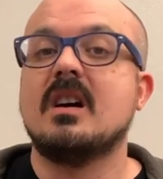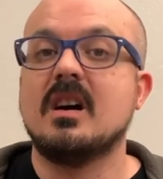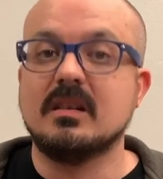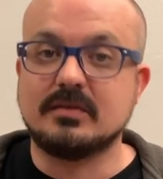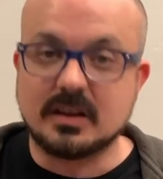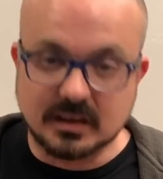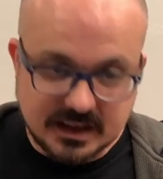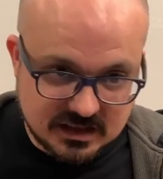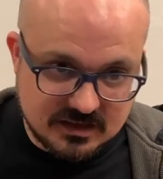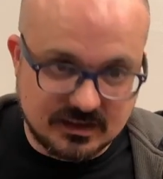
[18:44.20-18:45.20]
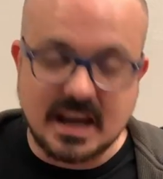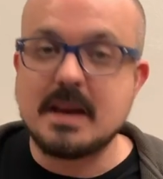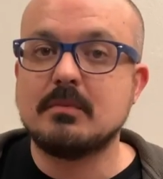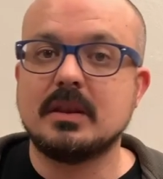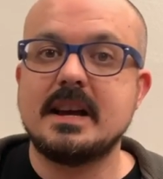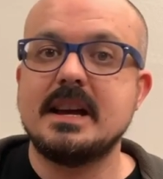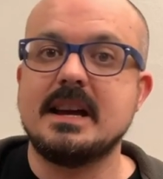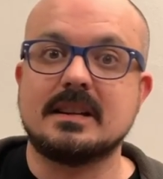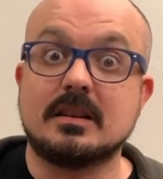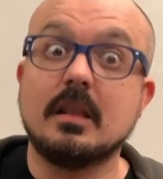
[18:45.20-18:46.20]
of collective gameplay
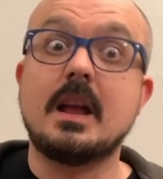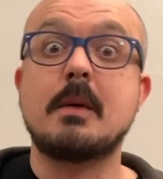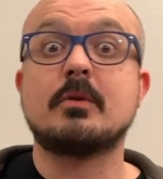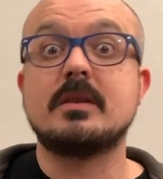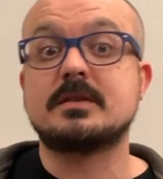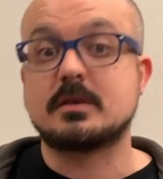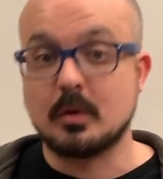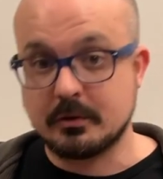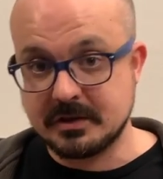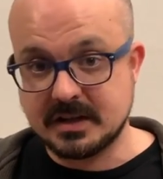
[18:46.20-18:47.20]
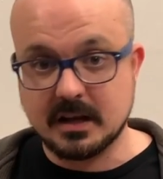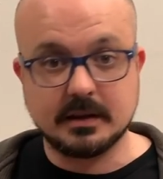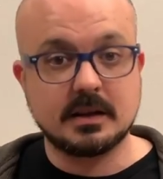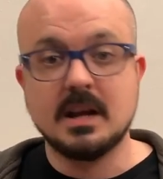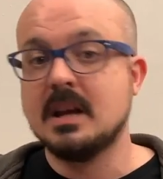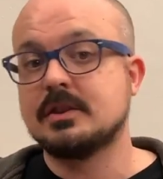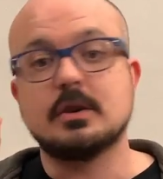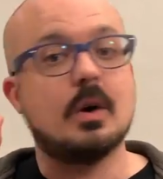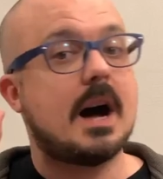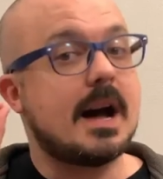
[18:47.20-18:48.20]
and collaborative storytelling.
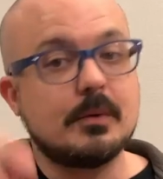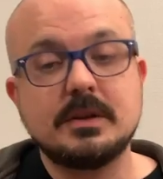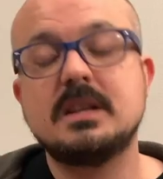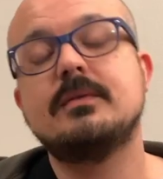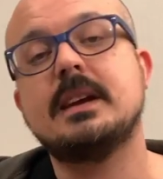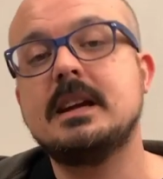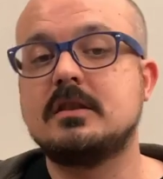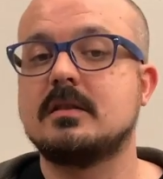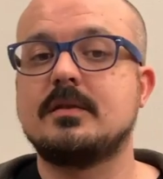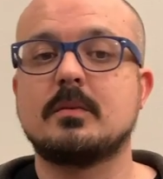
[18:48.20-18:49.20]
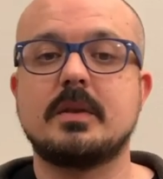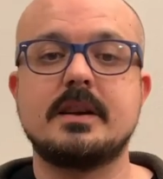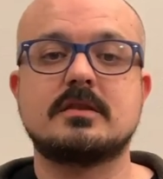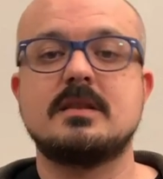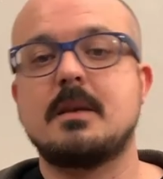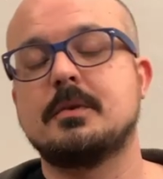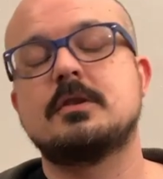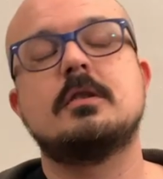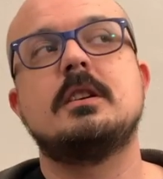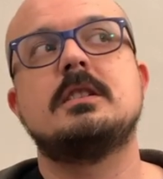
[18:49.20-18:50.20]
So I would give each of your players an
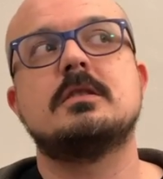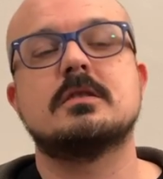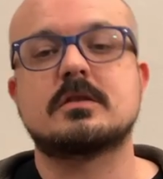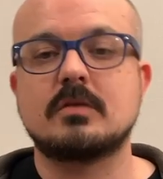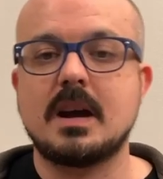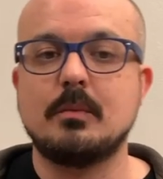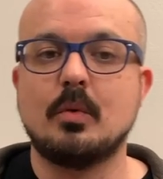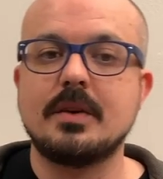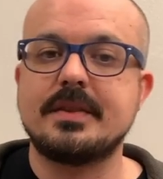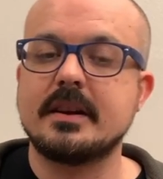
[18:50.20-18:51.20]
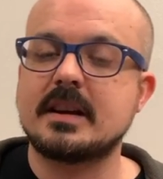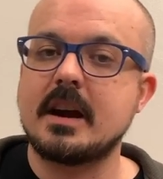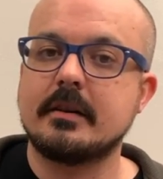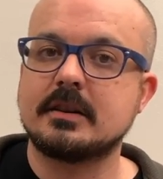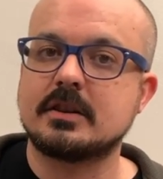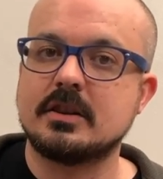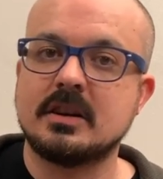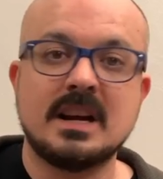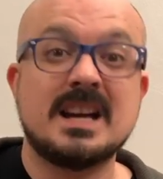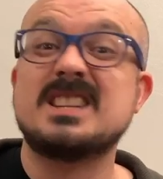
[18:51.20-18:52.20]
opportunity to describe what their character
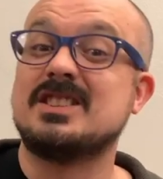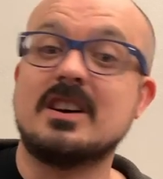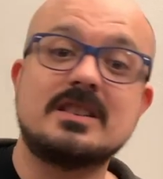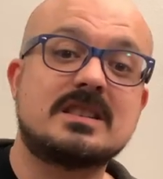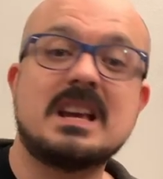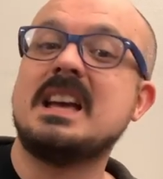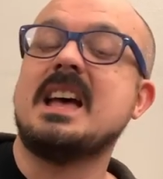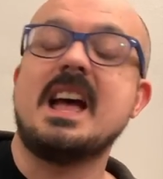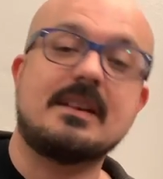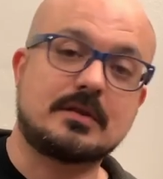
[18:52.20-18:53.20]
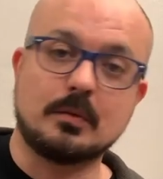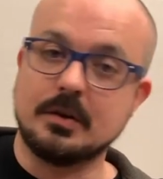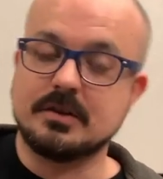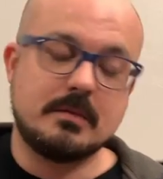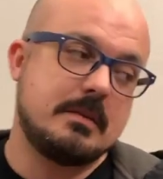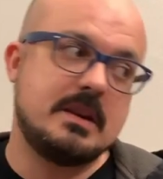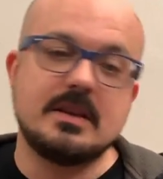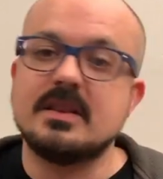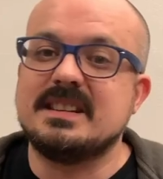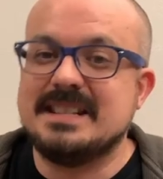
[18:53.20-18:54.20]
does afterwards. Maybe in
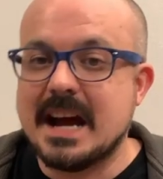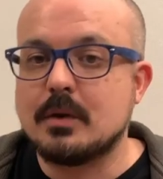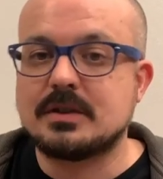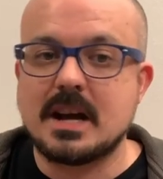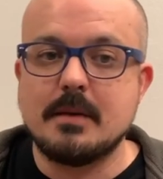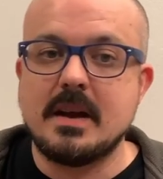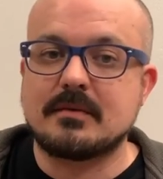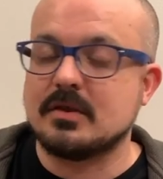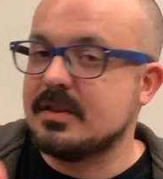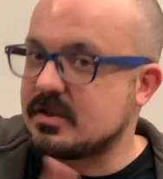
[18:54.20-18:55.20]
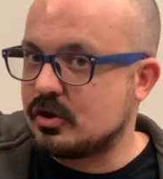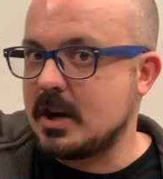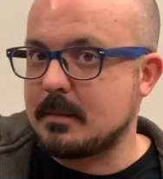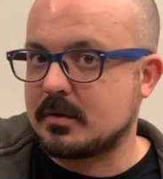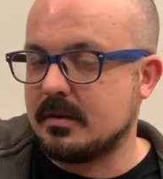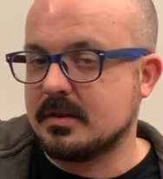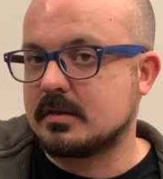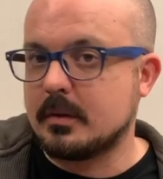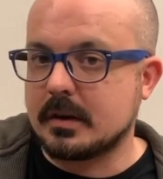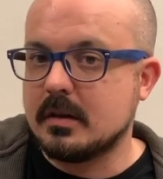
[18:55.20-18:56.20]
the downtime after this chapter, the
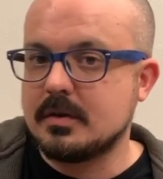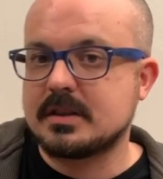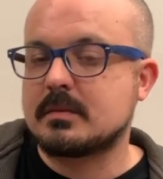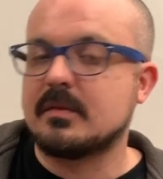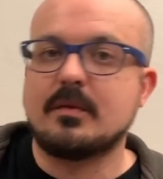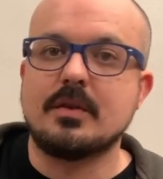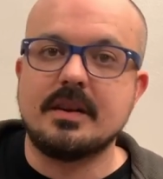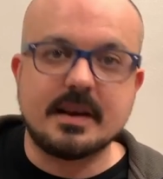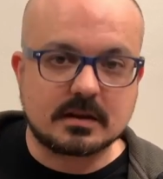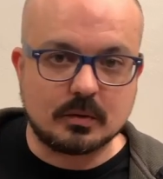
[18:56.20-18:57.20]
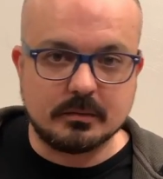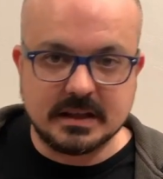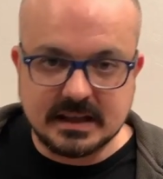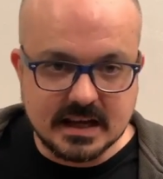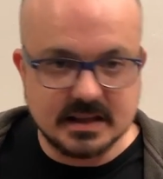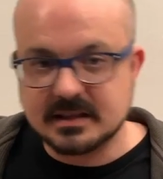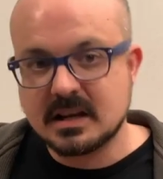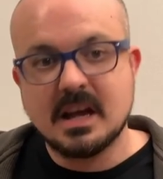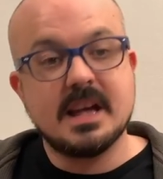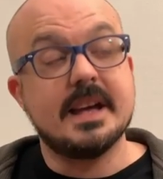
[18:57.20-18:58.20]
story closes before the next one begins.
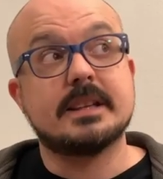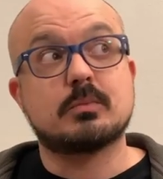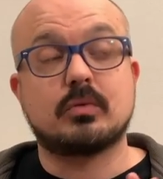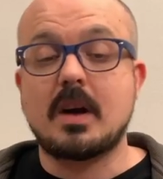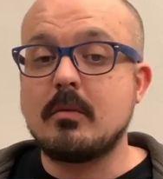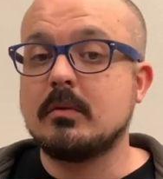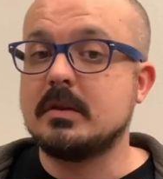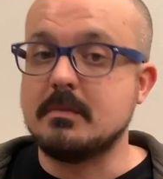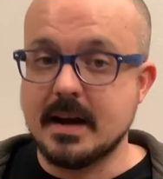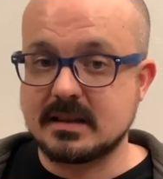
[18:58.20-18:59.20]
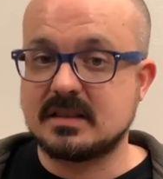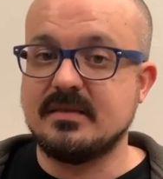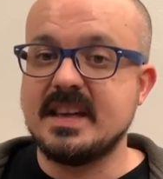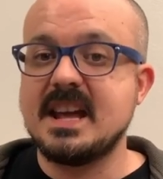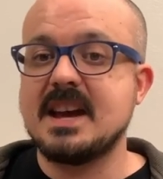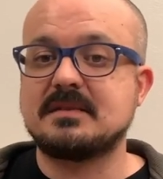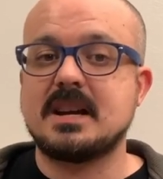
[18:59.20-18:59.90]
It's probably best if they have